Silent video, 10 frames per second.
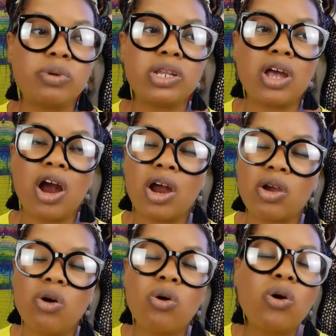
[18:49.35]
but
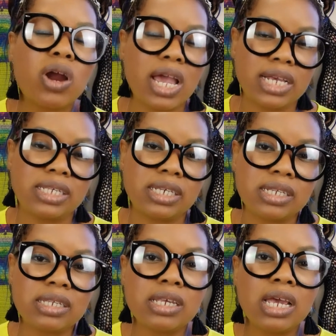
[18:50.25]
our core
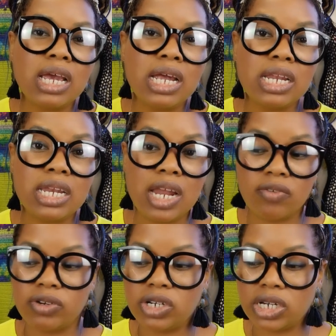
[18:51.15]
essence
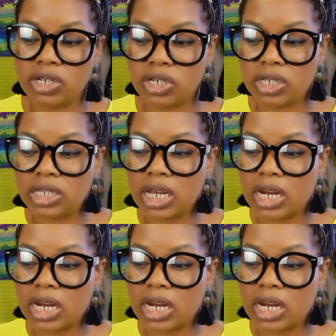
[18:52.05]
never changes.